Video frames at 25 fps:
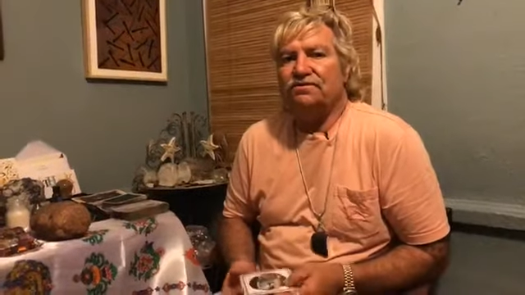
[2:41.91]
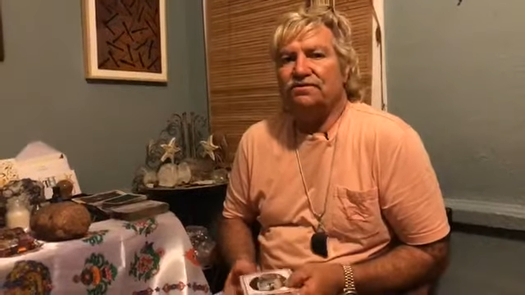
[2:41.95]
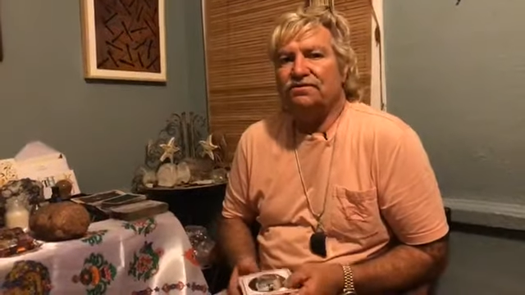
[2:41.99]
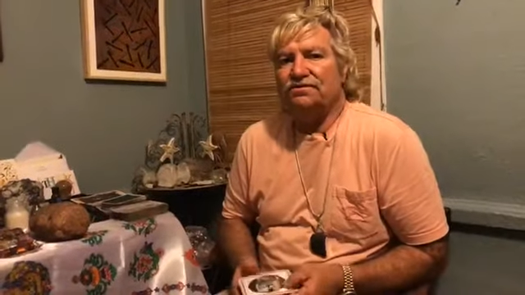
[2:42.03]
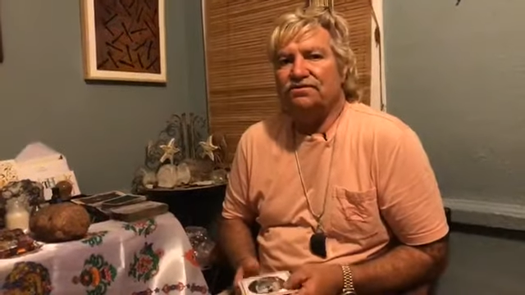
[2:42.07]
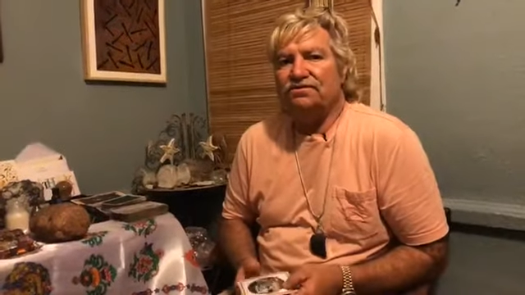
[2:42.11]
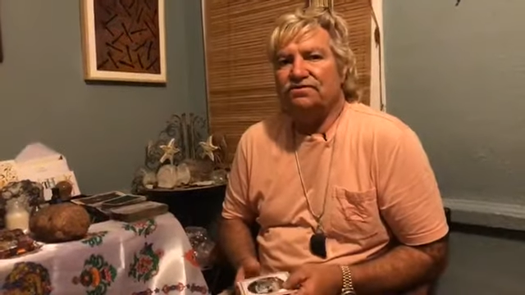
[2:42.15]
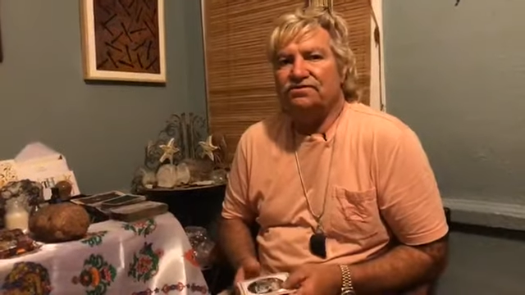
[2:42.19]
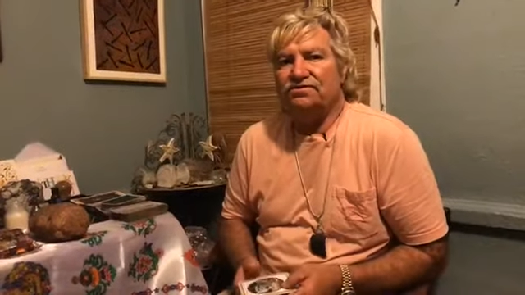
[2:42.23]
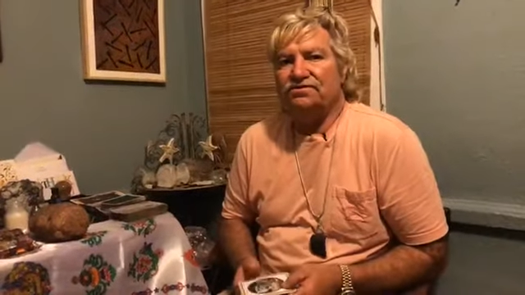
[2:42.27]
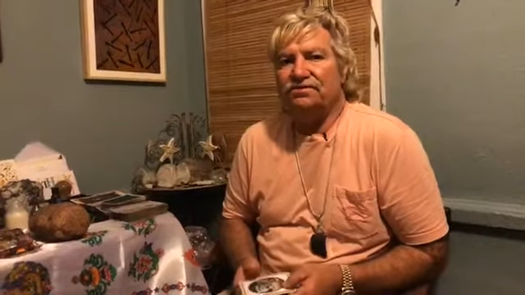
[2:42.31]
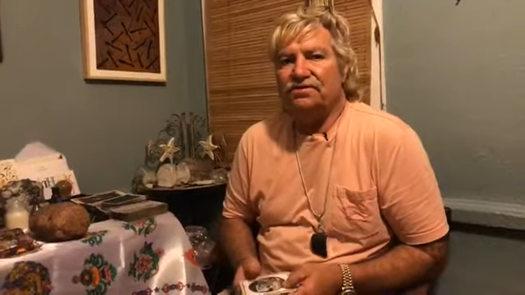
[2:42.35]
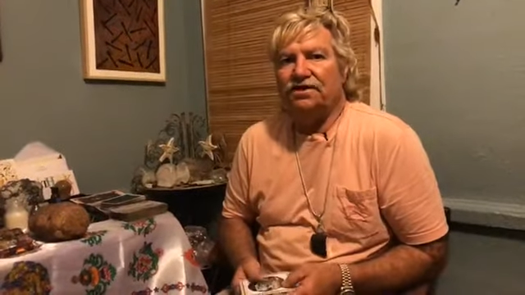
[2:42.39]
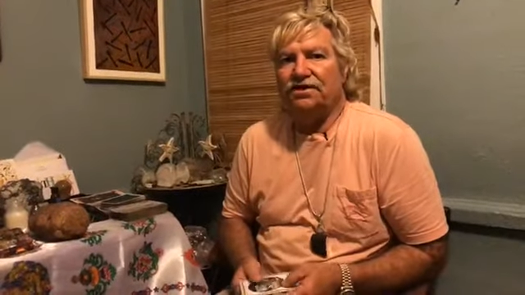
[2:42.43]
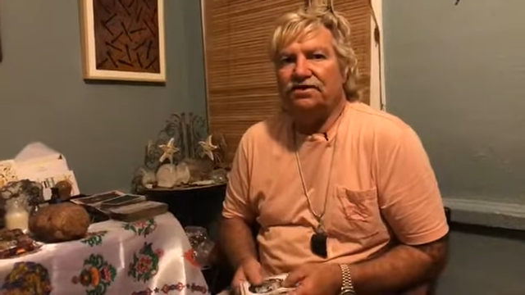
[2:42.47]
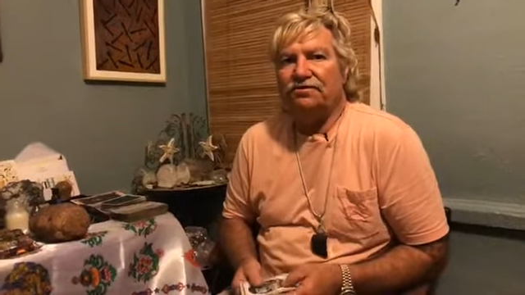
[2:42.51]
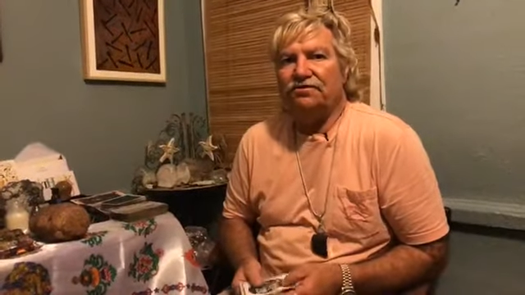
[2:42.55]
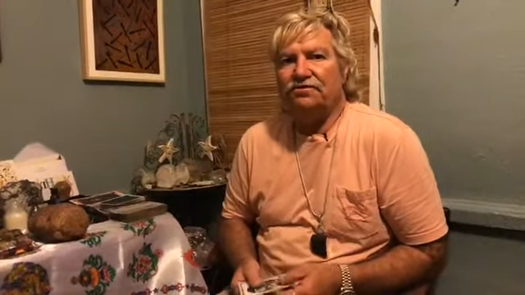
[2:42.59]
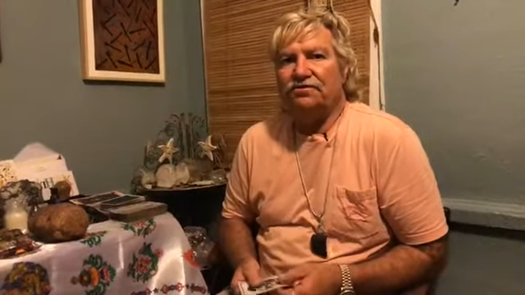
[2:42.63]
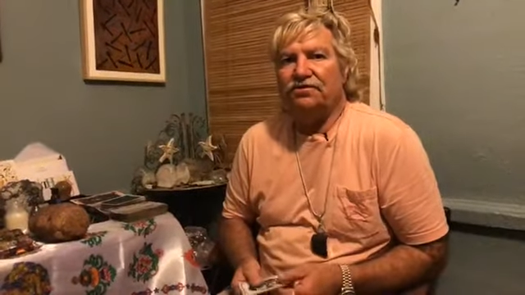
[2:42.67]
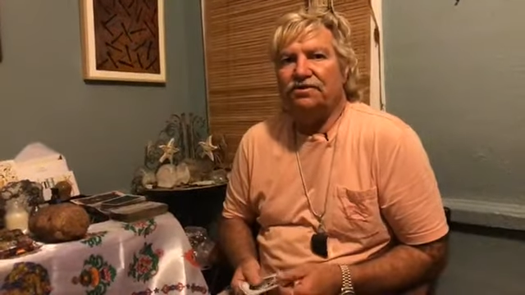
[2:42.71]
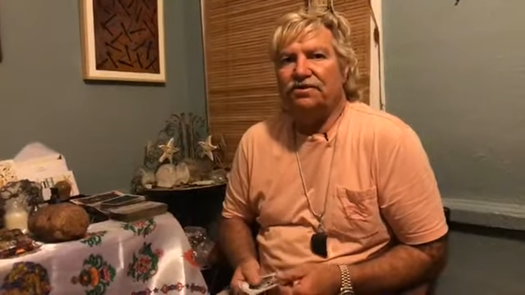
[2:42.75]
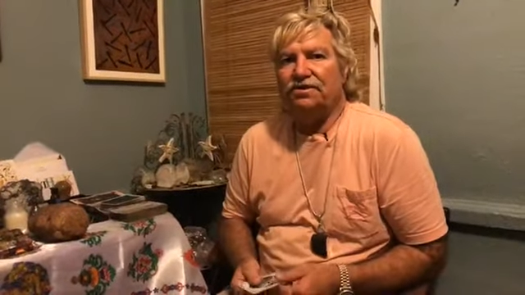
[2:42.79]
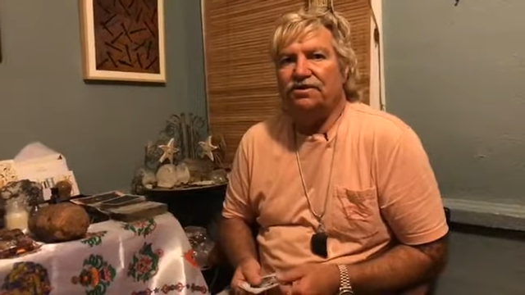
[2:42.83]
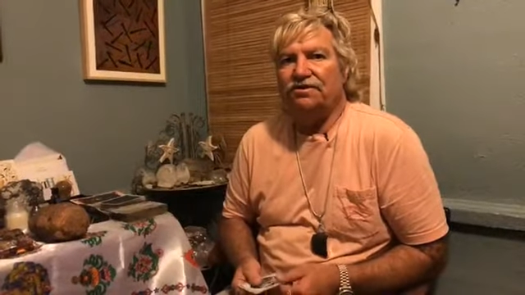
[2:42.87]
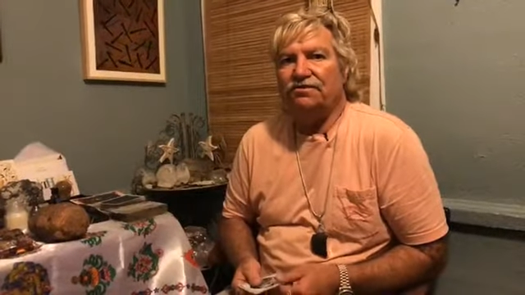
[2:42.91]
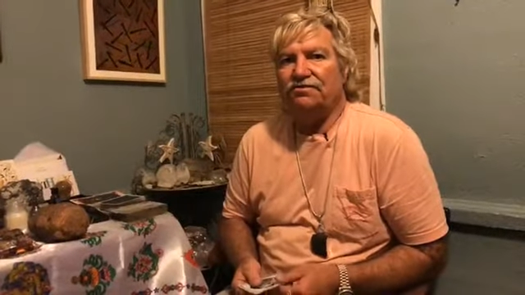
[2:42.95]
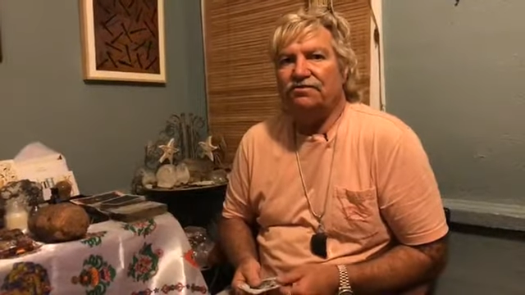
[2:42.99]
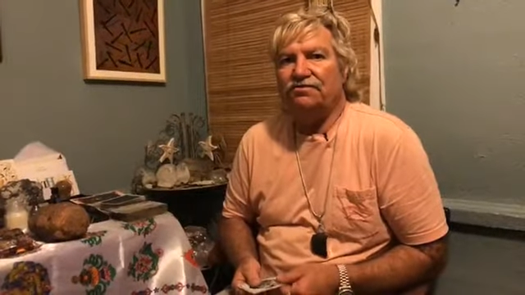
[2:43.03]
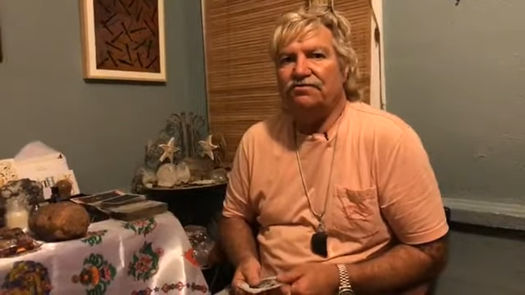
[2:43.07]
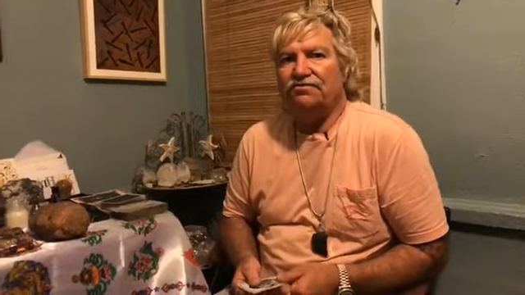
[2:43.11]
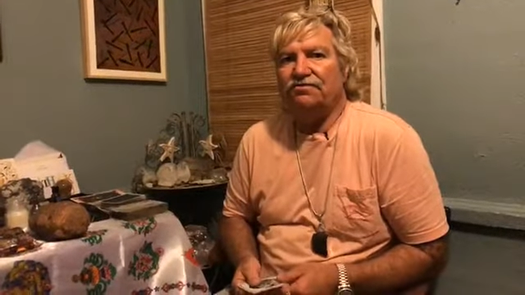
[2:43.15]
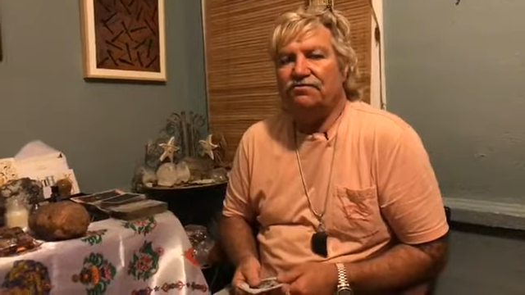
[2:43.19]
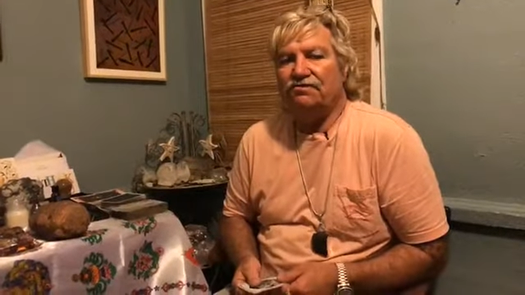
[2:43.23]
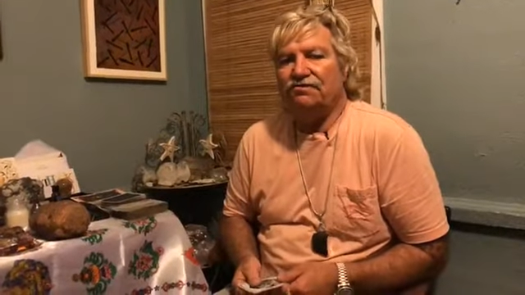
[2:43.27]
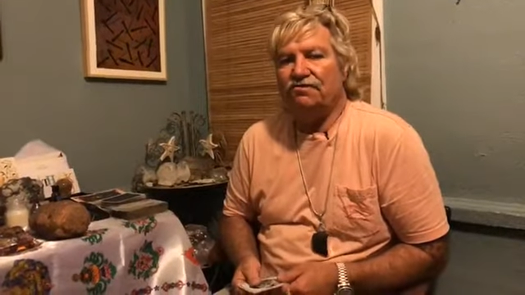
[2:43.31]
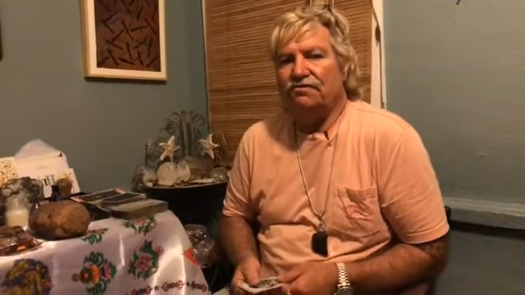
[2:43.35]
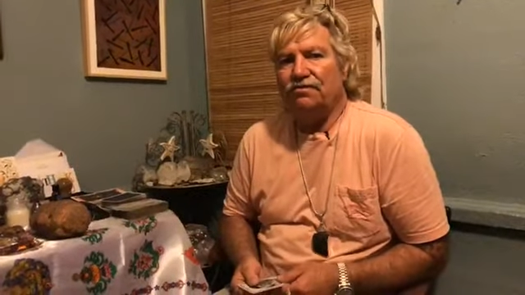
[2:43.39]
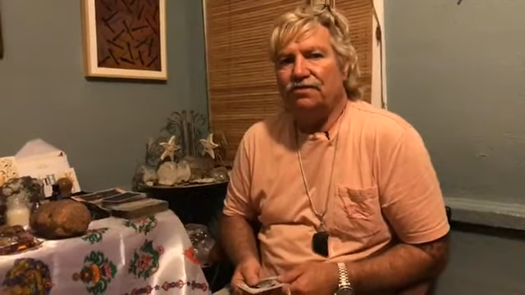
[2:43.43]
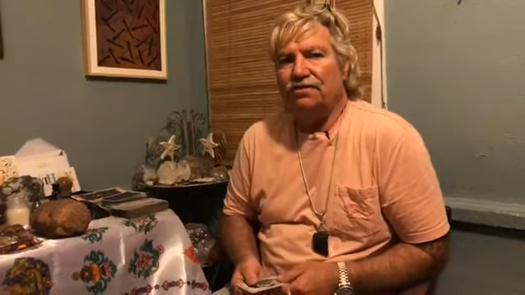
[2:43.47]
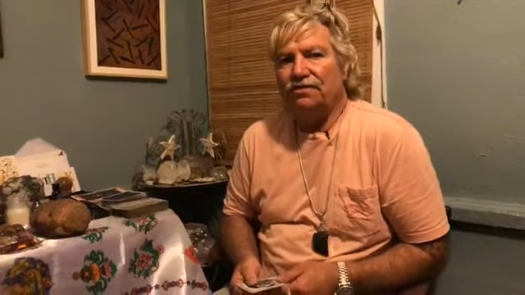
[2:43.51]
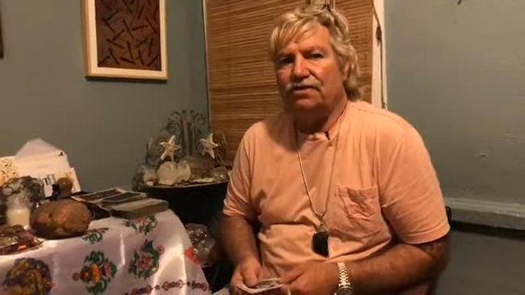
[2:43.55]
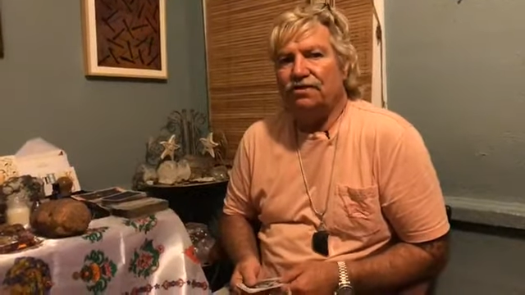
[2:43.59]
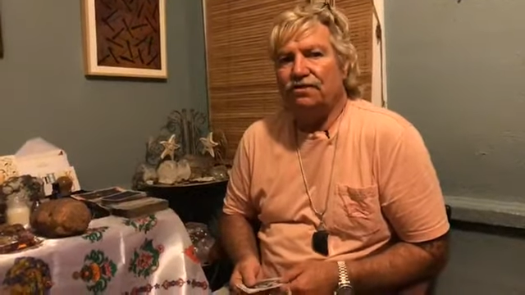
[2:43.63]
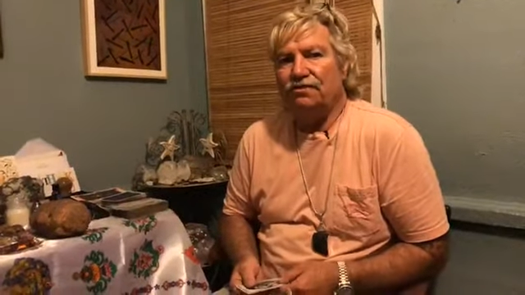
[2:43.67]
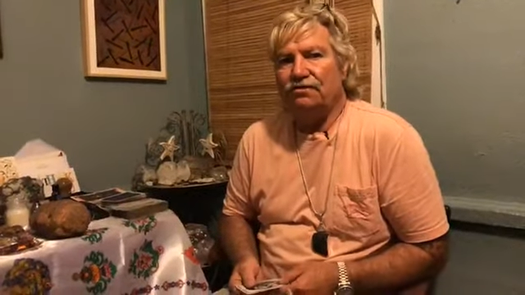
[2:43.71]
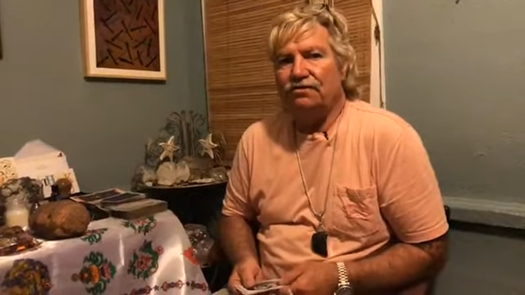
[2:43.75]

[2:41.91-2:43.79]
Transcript: Saturday that's free.